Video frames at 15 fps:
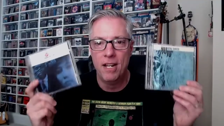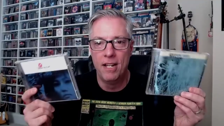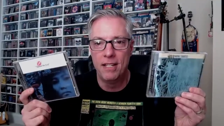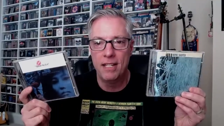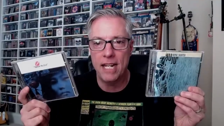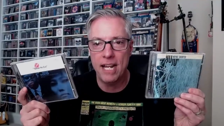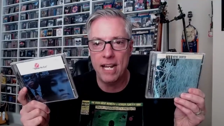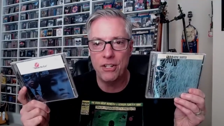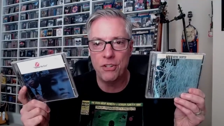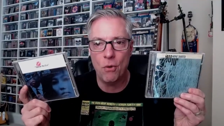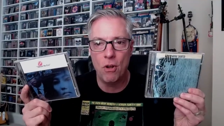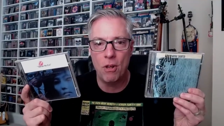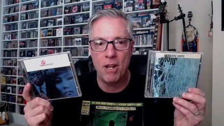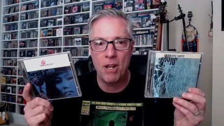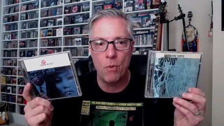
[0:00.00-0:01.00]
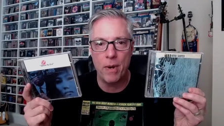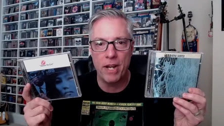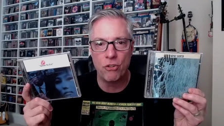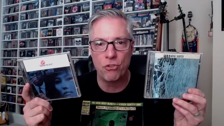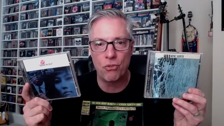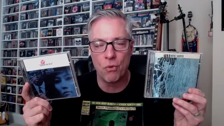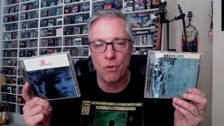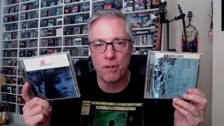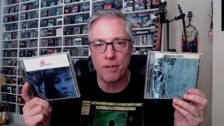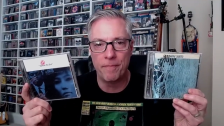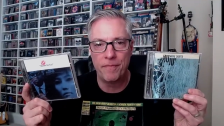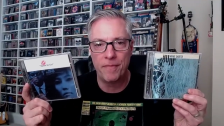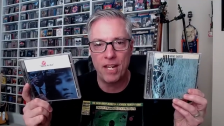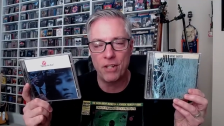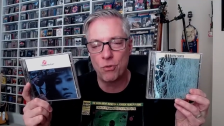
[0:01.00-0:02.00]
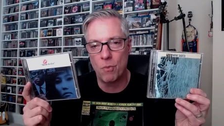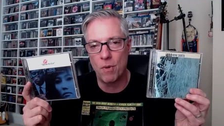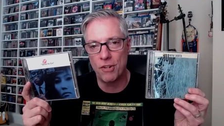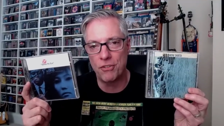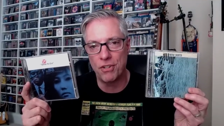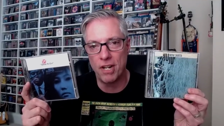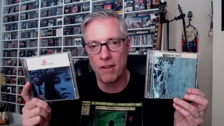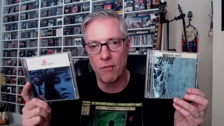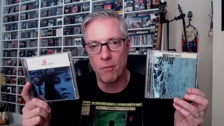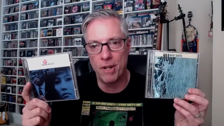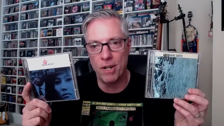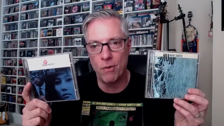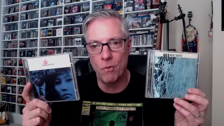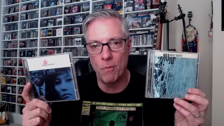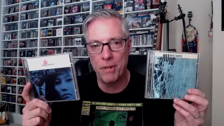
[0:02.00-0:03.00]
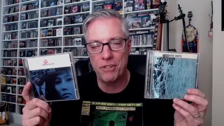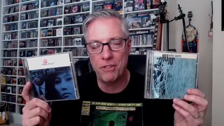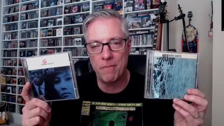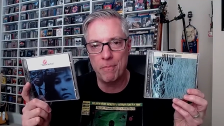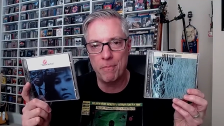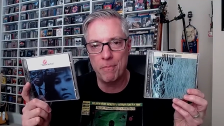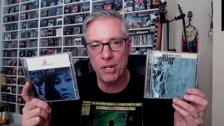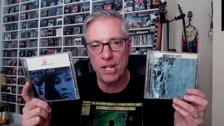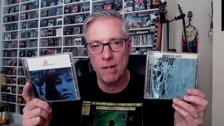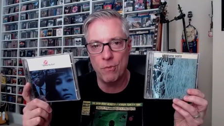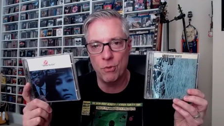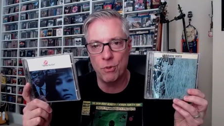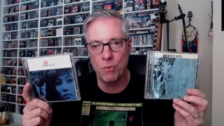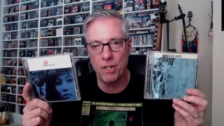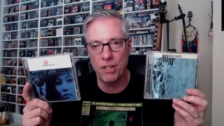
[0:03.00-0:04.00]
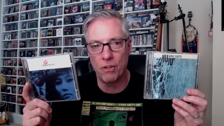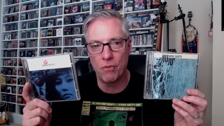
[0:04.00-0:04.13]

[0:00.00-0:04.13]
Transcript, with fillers: Today is all about Wayne Shorter. Thanks for watching, everybody. We'll miss him, but he was one of the